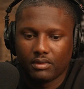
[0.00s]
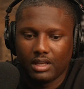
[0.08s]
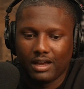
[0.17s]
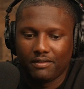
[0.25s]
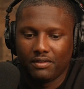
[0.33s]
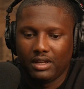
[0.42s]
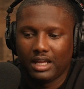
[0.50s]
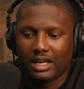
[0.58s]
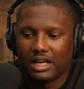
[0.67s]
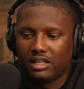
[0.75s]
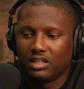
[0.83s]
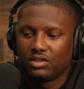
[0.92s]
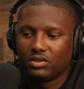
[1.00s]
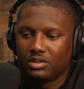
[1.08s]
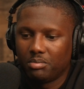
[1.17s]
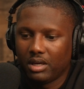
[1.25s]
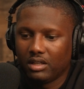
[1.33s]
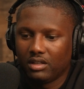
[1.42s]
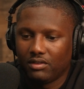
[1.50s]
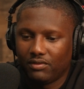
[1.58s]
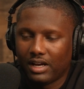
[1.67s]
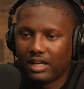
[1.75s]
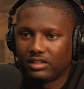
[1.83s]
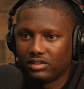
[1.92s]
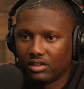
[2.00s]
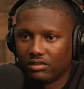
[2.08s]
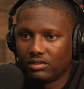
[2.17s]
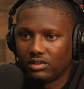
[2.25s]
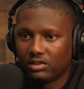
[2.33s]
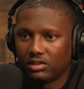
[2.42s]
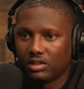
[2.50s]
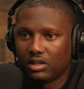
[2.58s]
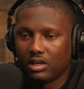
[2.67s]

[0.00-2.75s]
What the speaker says: I felt like I disrespected the fire service.